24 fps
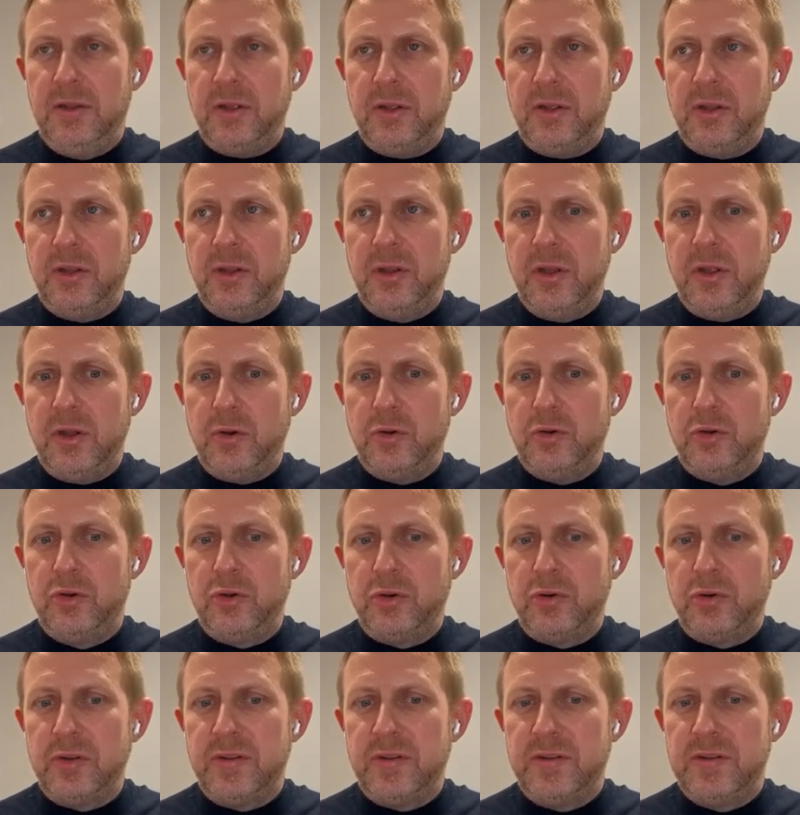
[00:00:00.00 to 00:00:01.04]
don't know
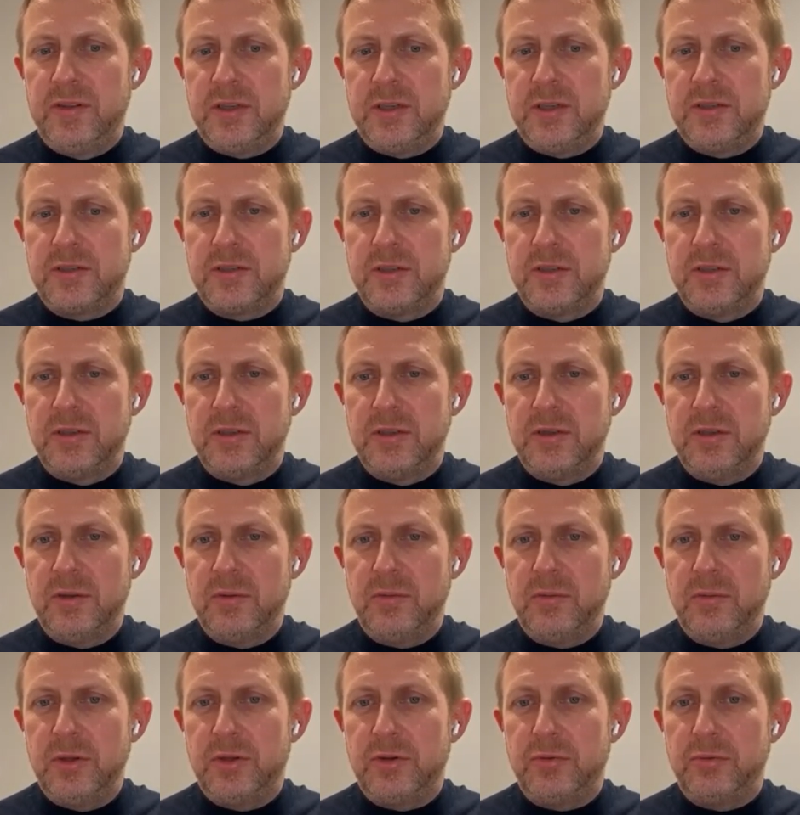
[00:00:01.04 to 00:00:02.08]
jurisdiction
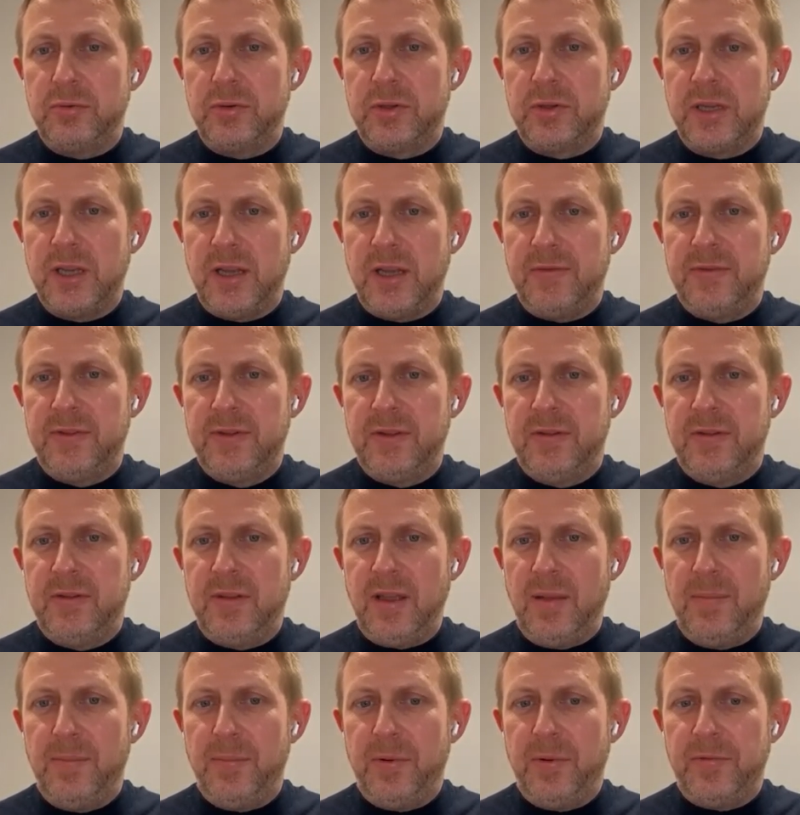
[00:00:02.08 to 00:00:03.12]
which would have this
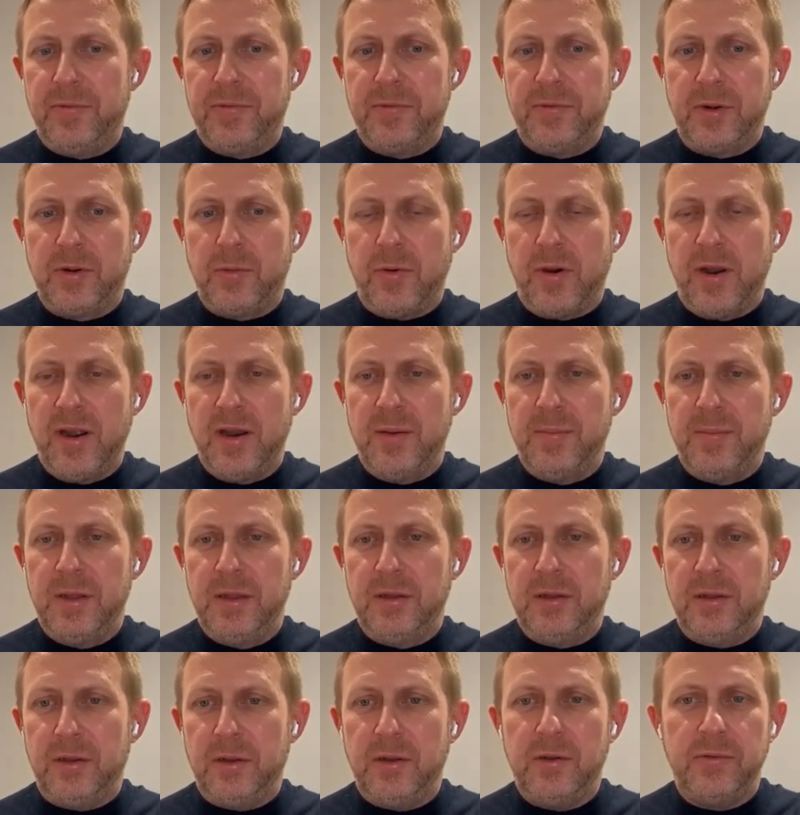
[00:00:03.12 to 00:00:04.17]
type of
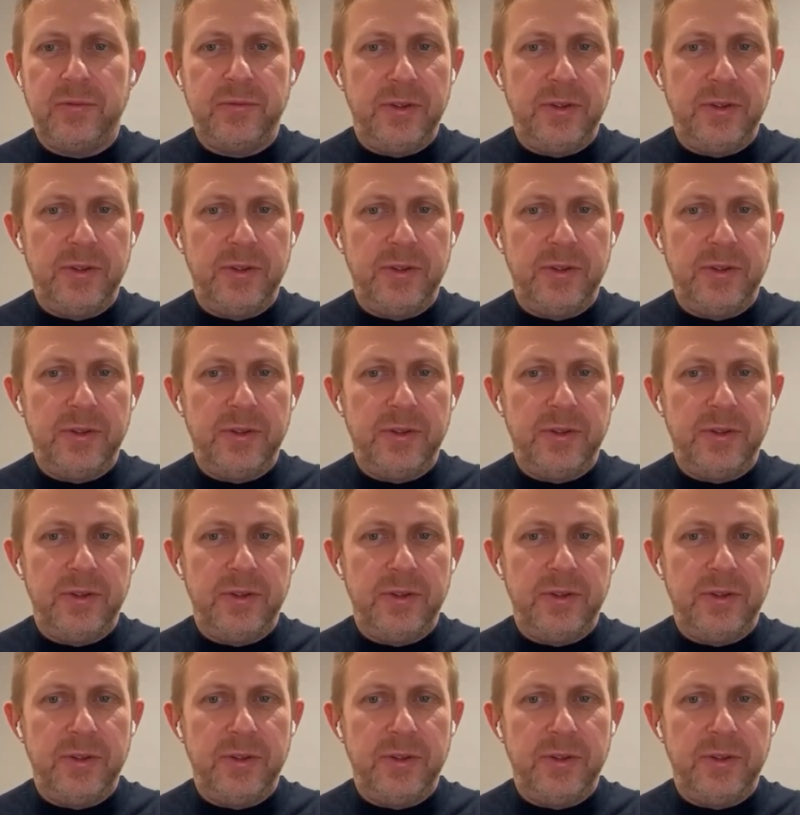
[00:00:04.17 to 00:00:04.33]
requirement of